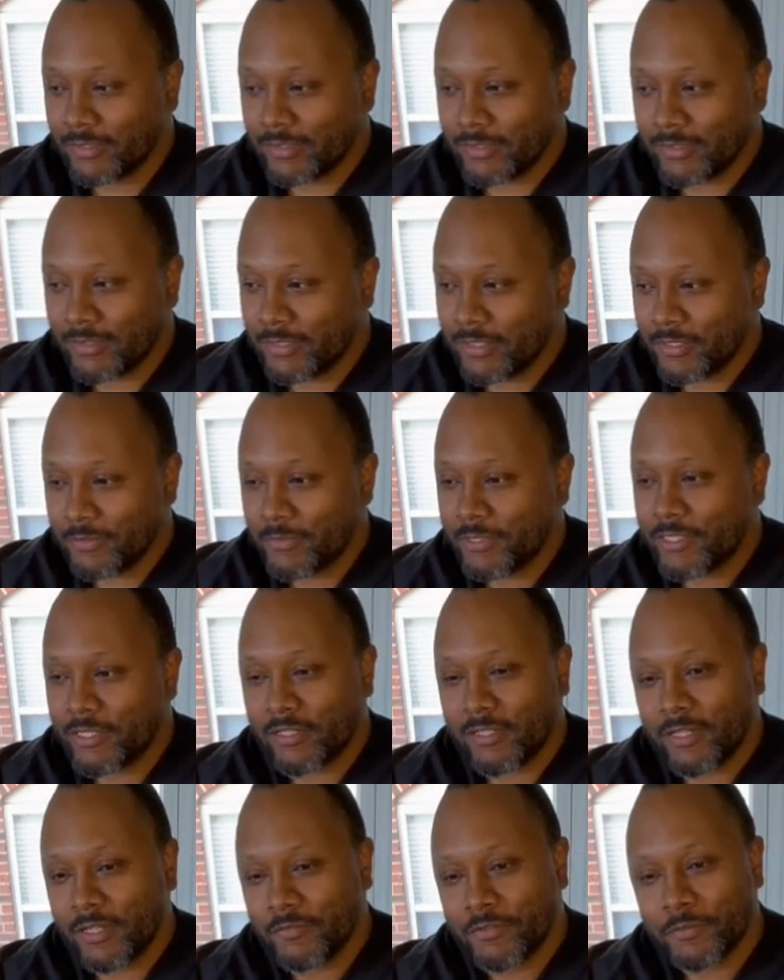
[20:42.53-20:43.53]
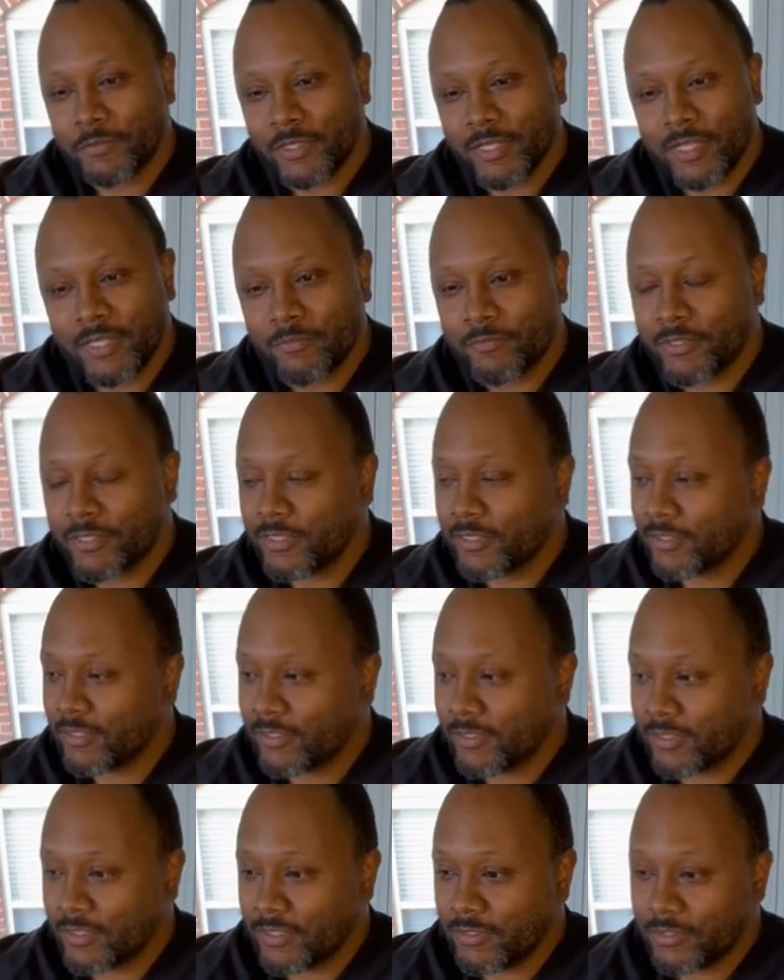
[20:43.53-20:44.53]
You know what I mean? Y'all loved them then, but then all of
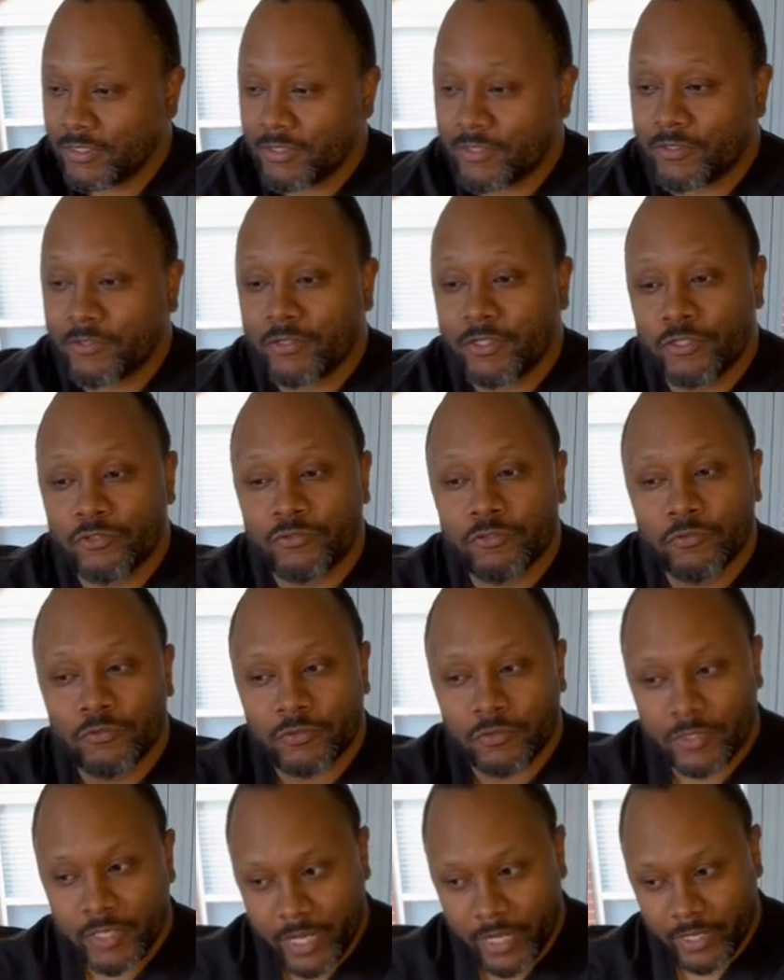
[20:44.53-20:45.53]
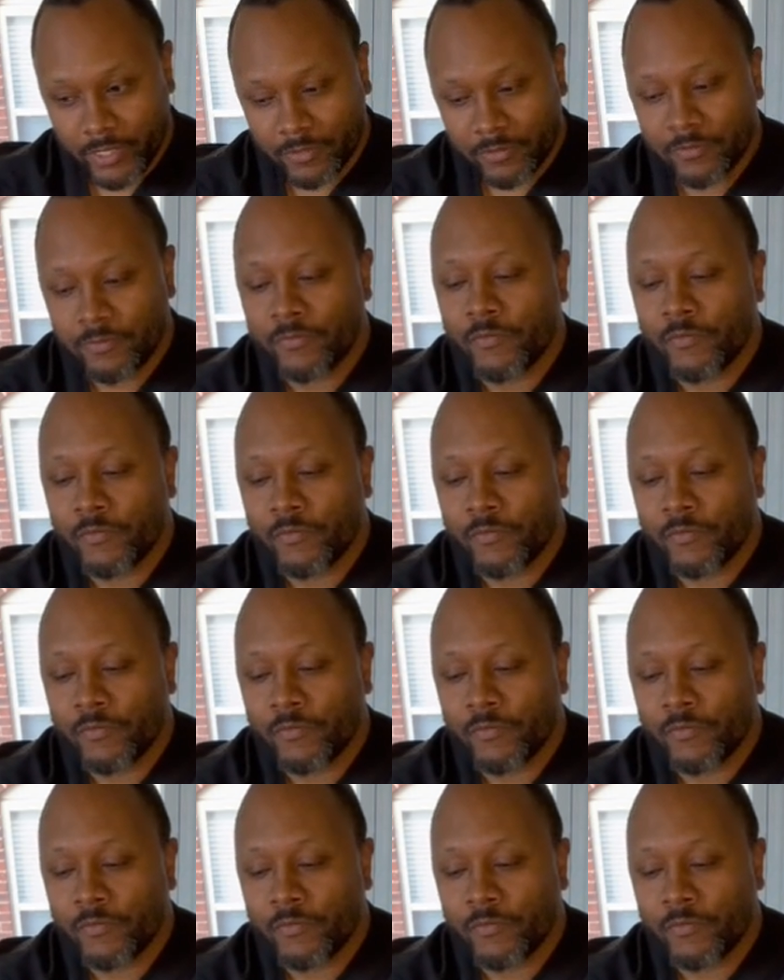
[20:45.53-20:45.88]
a sudden, since all these troops were dying,